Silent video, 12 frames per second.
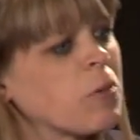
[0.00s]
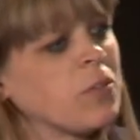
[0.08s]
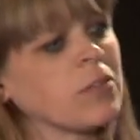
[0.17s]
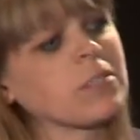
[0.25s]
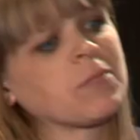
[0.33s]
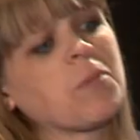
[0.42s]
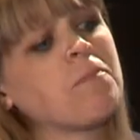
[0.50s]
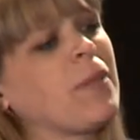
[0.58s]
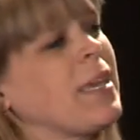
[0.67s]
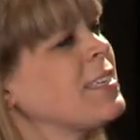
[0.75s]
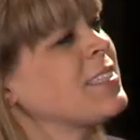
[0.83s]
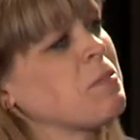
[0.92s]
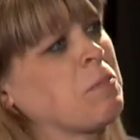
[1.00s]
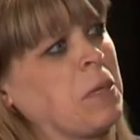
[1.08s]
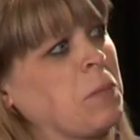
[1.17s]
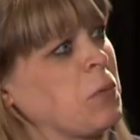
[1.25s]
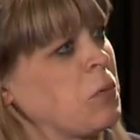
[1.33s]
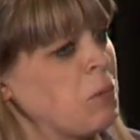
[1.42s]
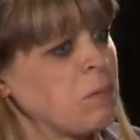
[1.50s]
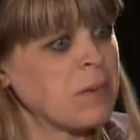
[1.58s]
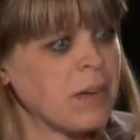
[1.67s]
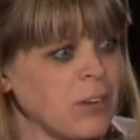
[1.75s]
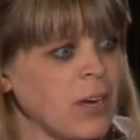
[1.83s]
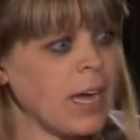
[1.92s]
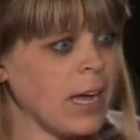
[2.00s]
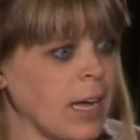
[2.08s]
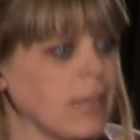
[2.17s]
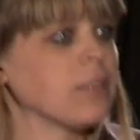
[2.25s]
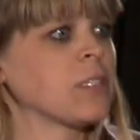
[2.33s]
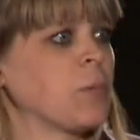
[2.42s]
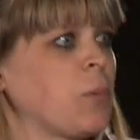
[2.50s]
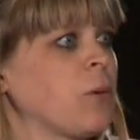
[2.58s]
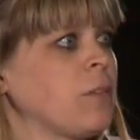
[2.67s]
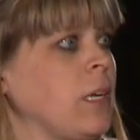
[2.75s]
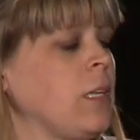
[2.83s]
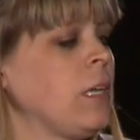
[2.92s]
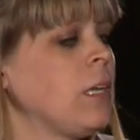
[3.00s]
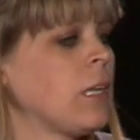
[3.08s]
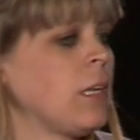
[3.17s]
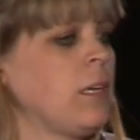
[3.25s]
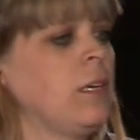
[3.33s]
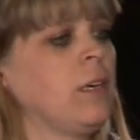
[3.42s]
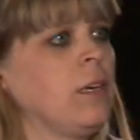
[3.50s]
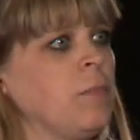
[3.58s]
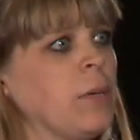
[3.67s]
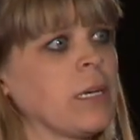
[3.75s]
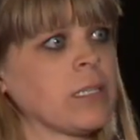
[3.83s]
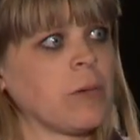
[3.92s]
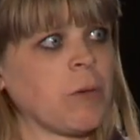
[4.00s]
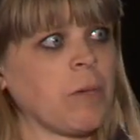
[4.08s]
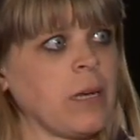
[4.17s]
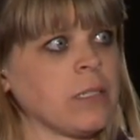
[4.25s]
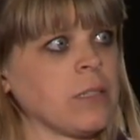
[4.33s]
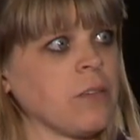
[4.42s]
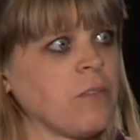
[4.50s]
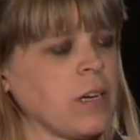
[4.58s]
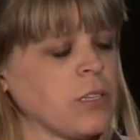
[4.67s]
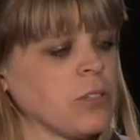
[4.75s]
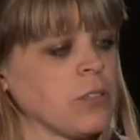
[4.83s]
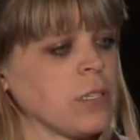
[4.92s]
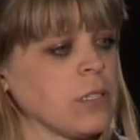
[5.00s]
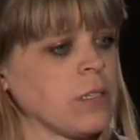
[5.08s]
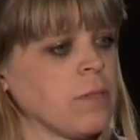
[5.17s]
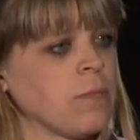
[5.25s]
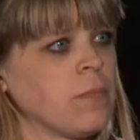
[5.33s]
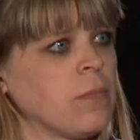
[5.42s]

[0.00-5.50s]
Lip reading: reveals some amazing people who never had the support they needed because they were raised in the foster system.